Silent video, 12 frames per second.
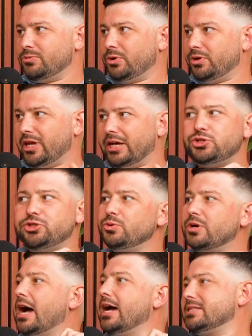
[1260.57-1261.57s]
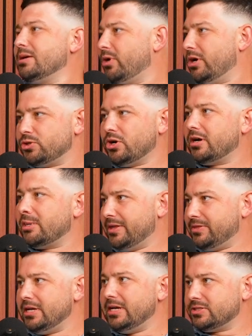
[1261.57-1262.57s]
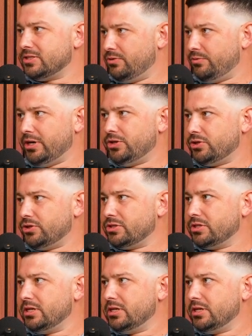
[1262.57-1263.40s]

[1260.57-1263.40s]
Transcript: or like two guys that want to talk about the Knicks and the Rangers.